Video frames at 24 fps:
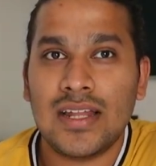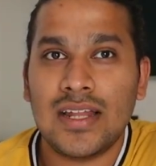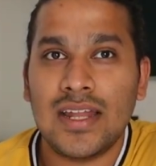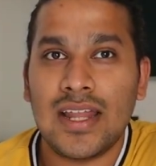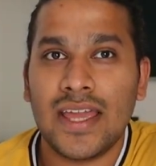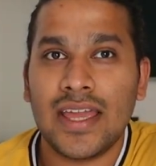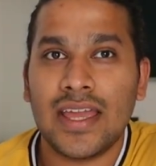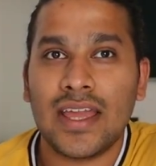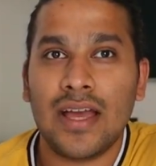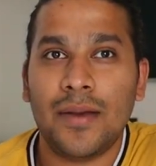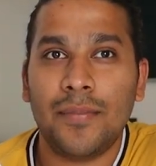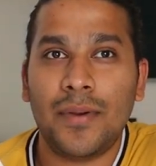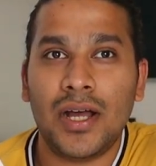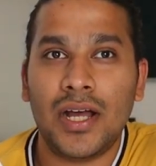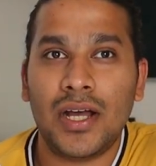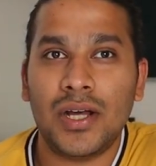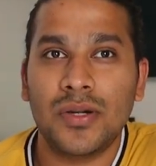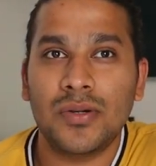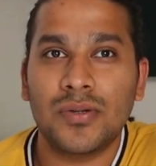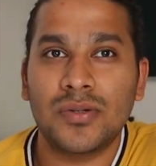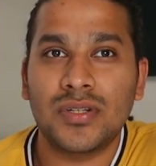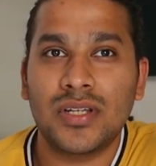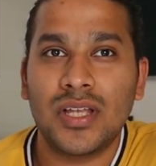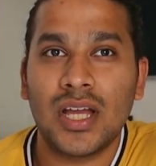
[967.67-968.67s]
like,
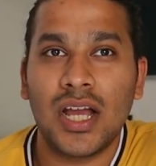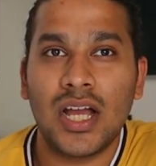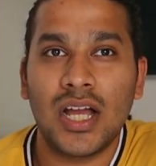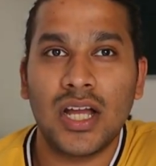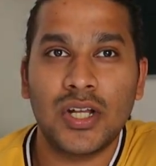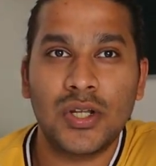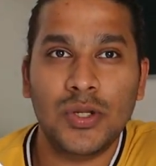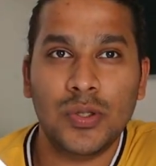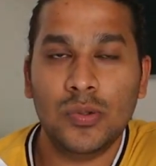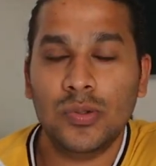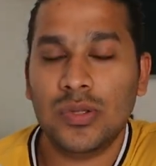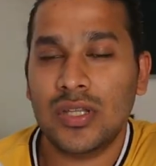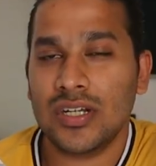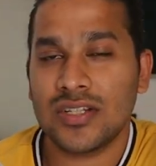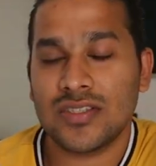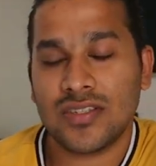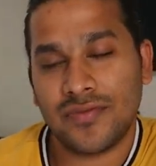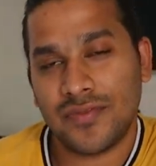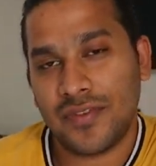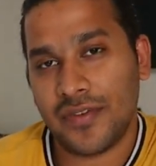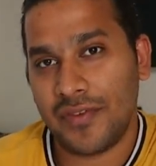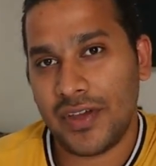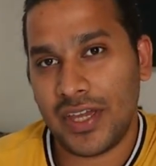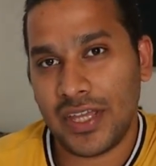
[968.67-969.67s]
about 2/3
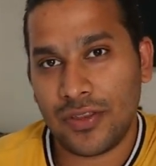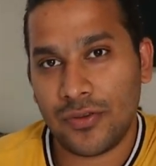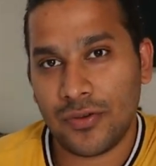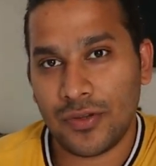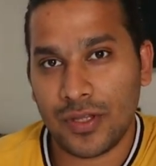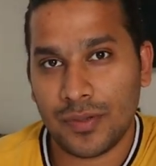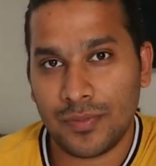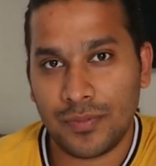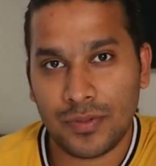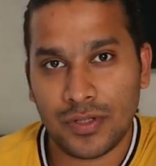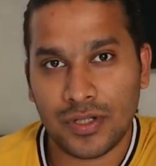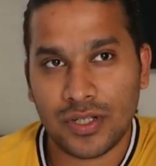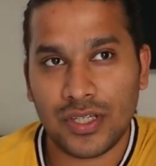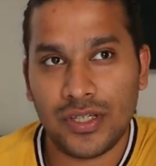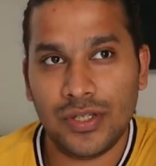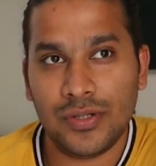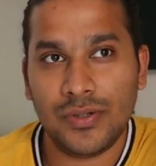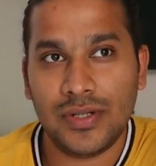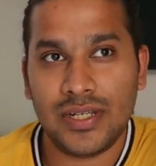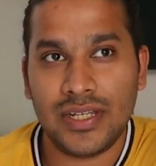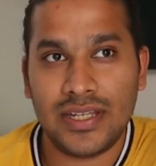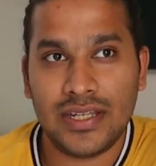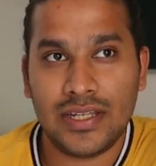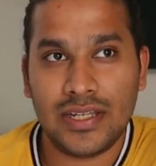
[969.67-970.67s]
of the way through the book,
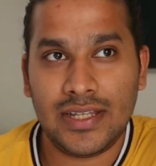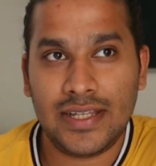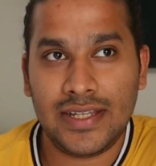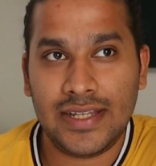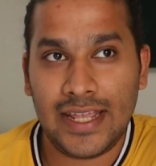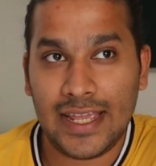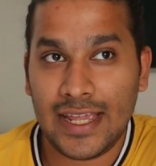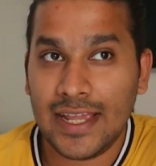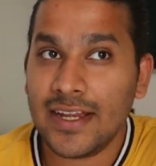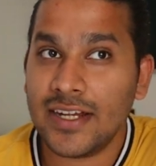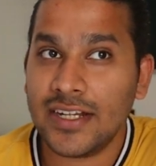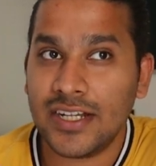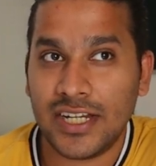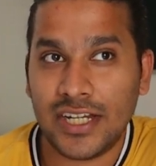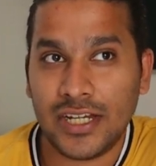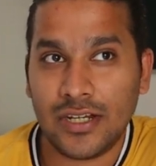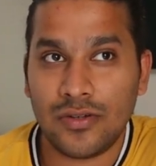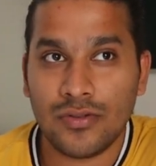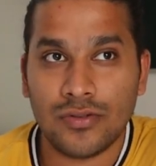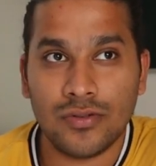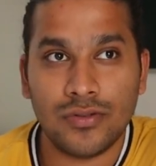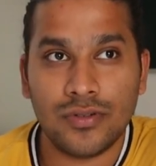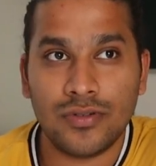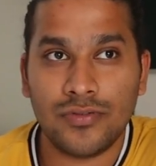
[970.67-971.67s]
you take a
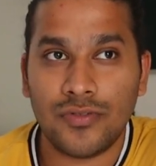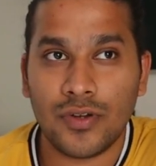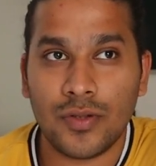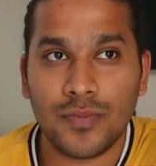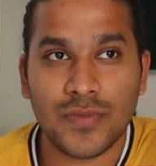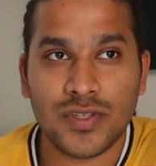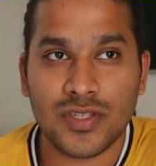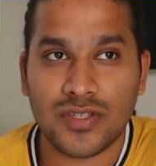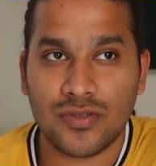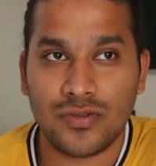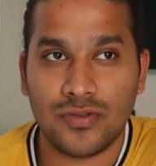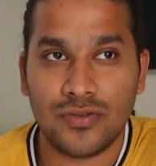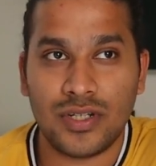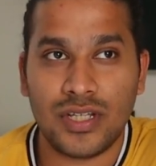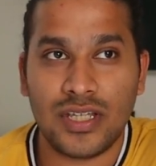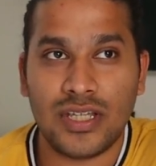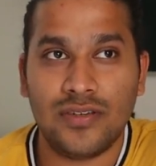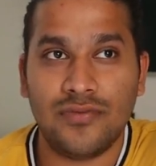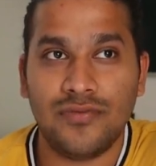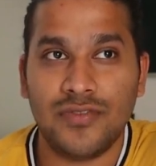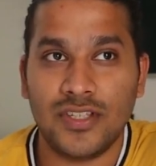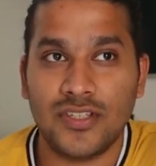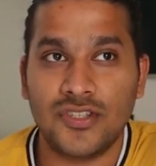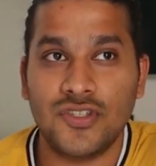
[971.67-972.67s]
detour from the
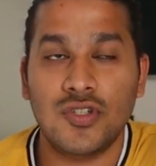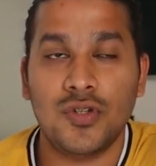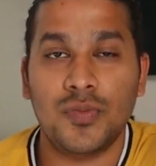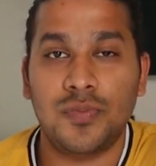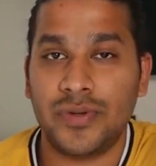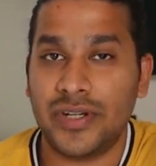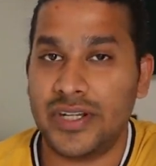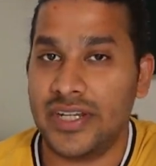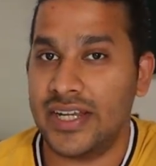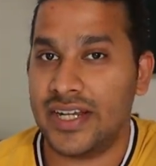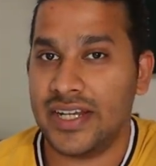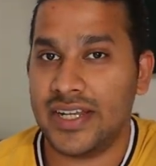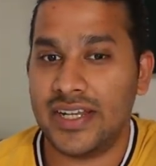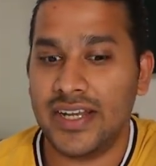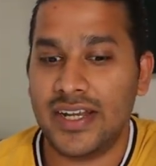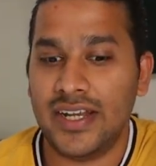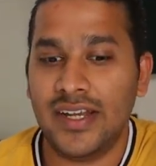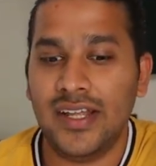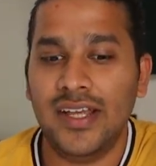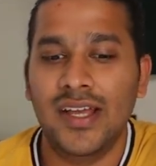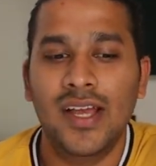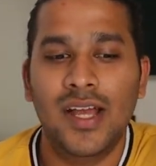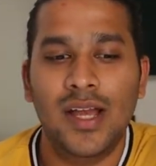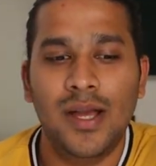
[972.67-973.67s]
story which you
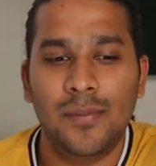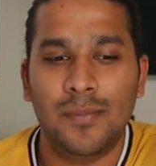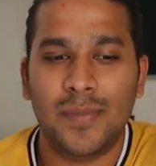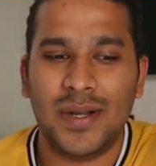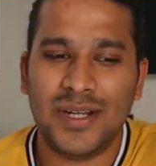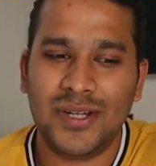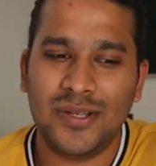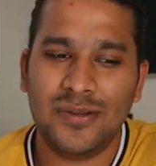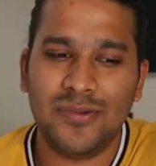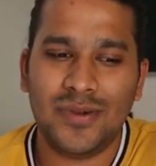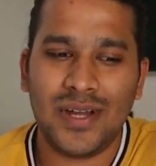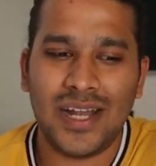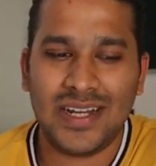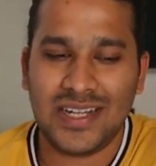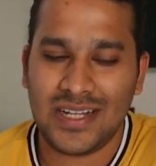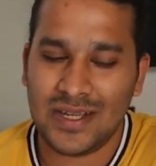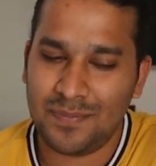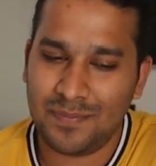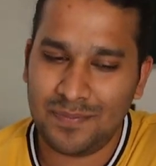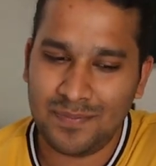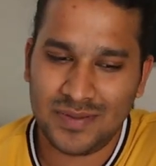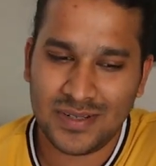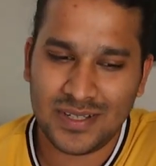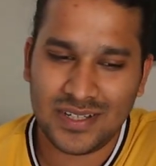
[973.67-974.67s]
predicted, but you end
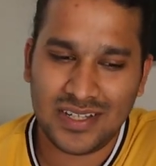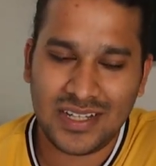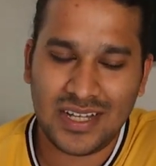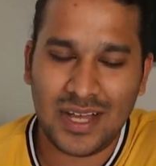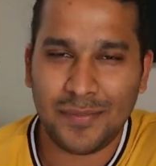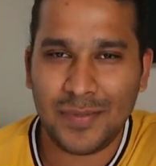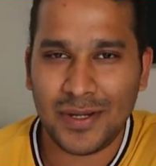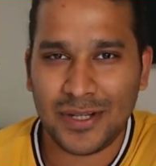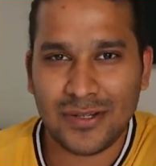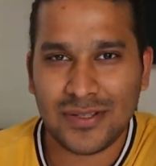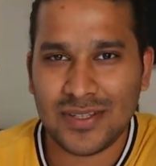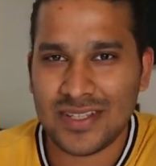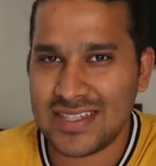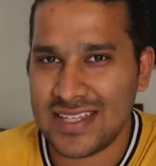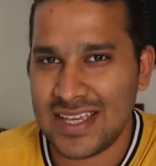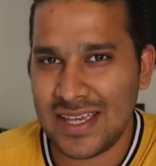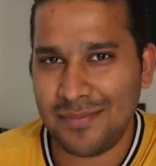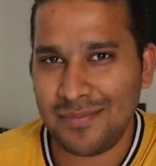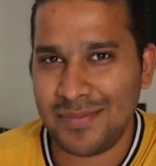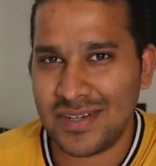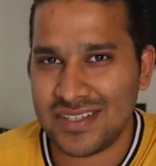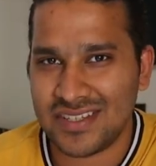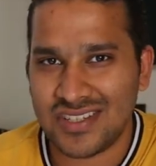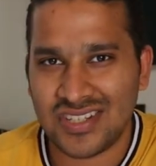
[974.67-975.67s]
up coming to the
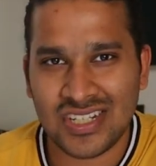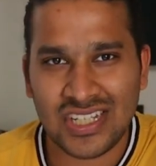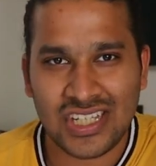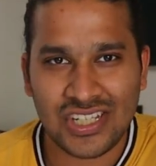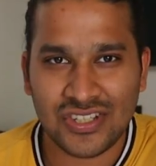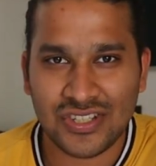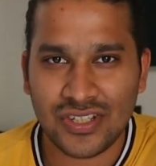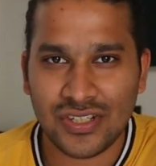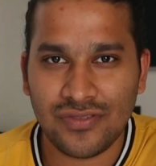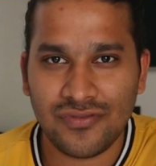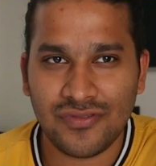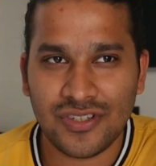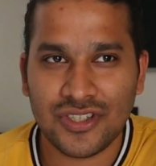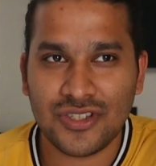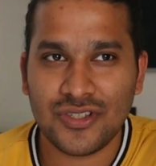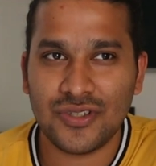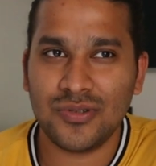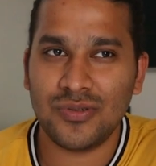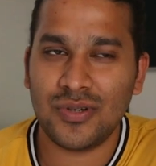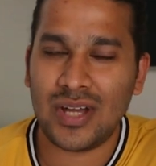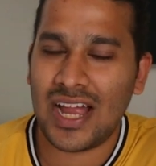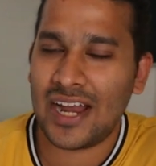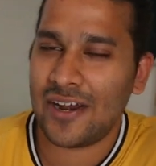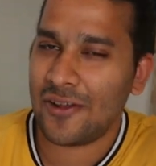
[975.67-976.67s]
same destination which
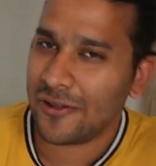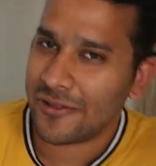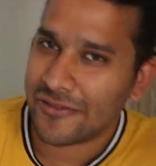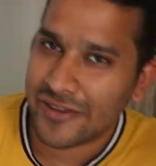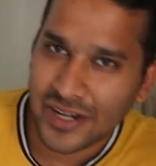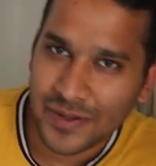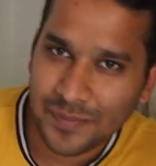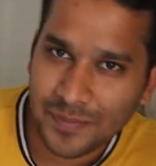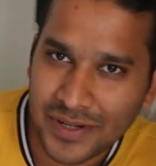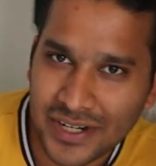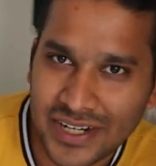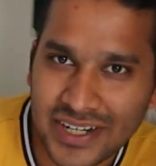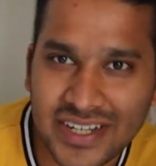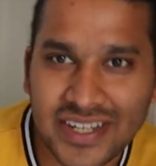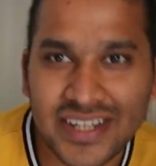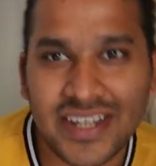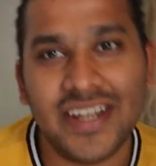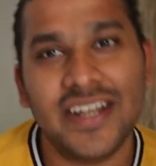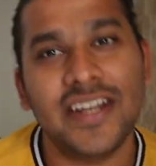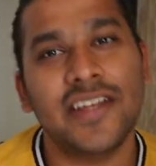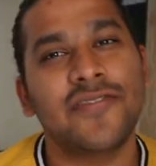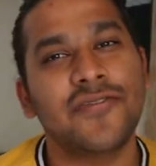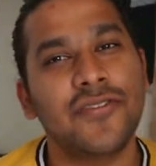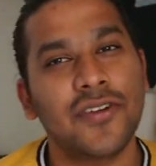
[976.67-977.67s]
you had already
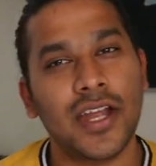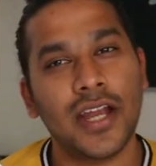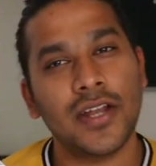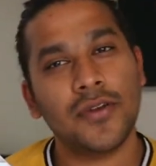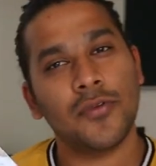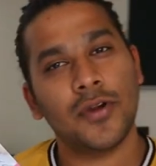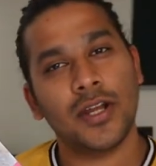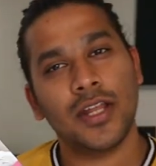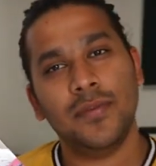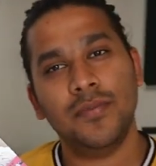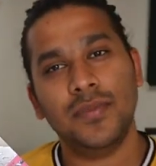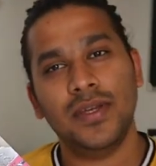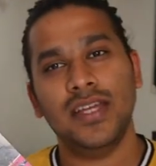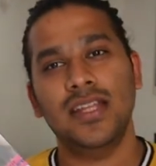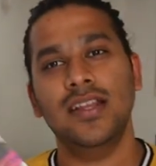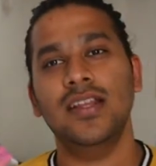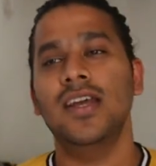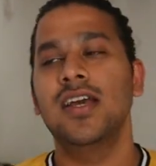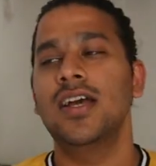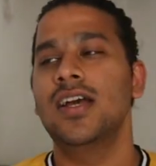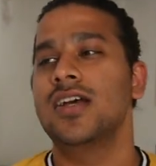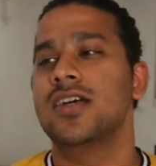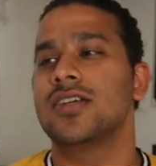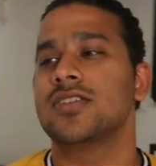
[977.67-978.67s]
predicted, if you get what I
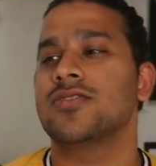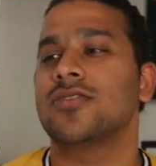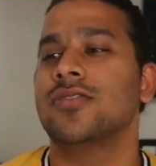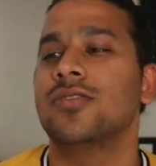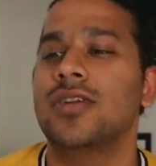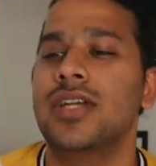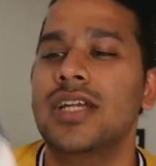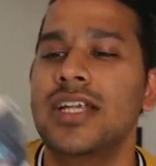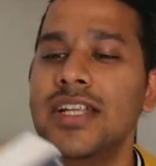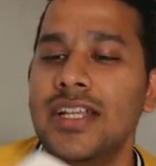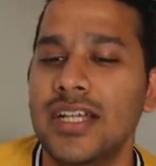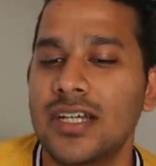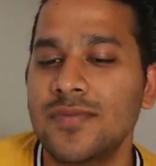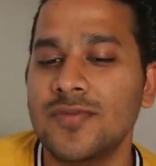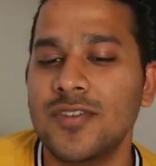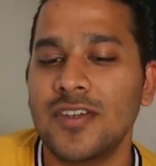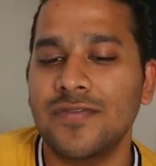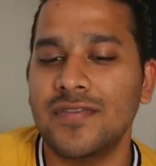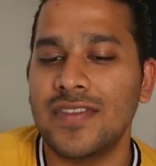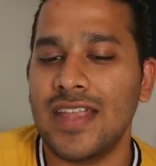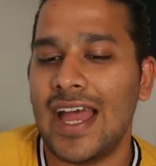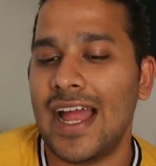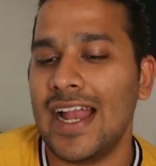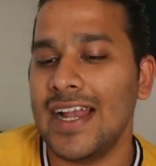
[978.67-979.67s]
mean. So in terms
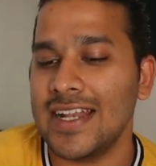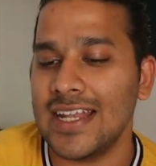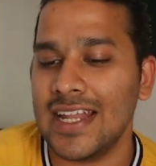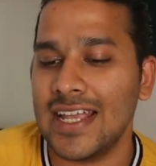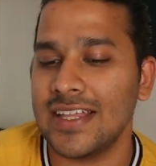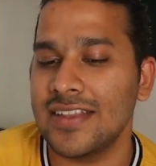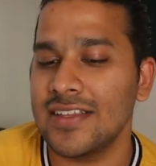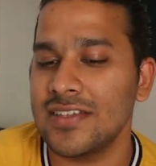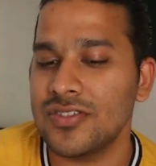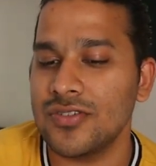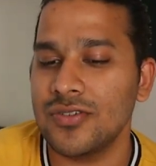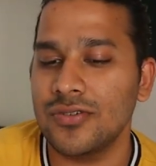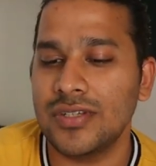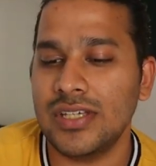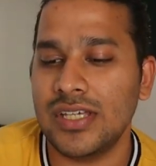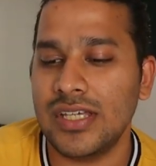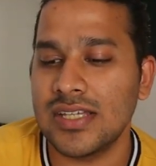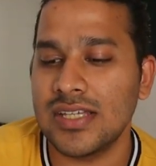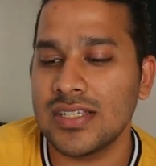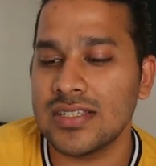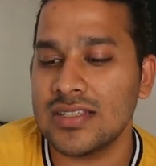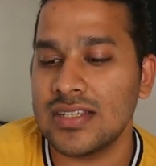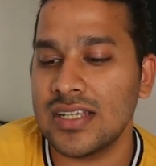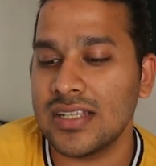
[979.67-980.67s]
of that, like, the
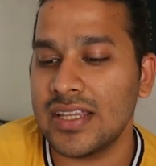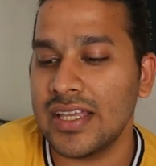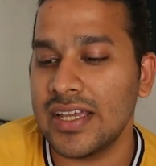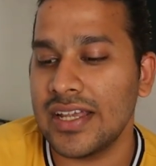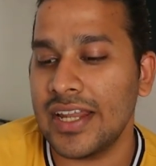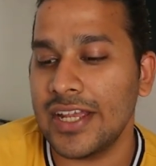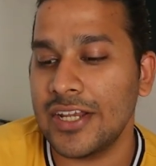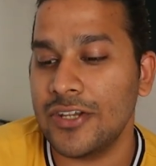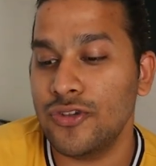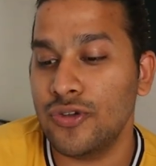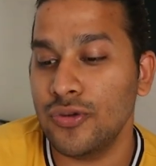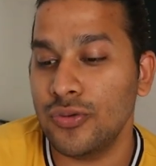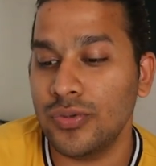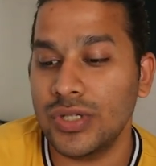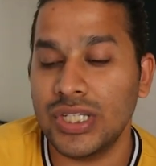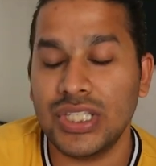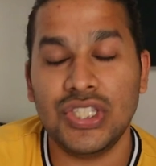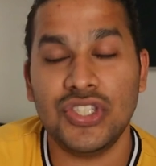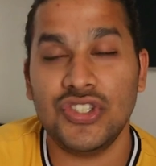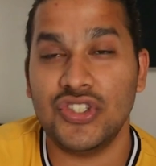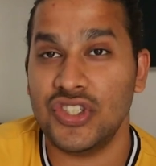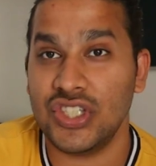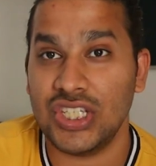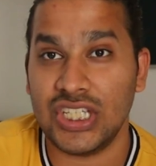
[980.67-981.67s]
story is nothing like too
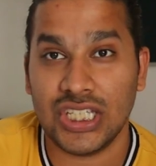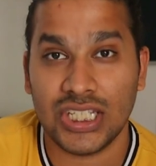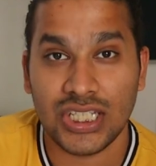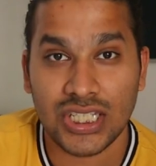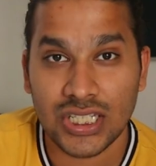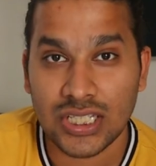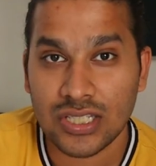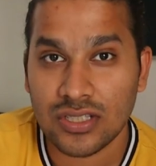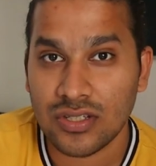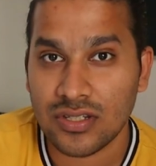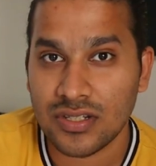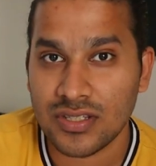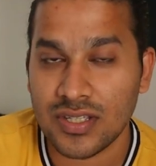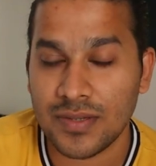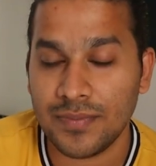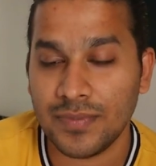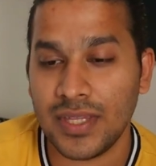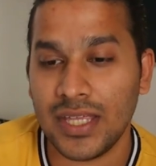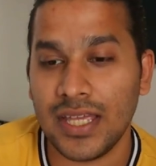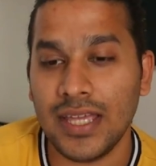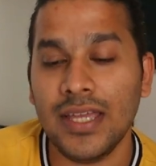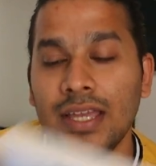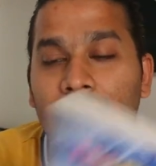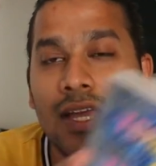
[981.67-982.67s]
ingenious or
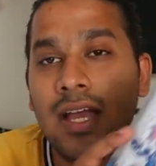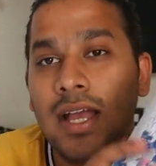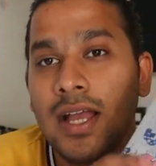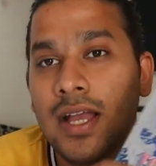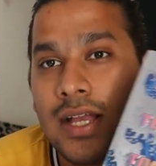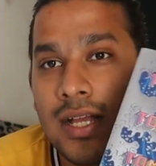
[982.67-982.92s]
something,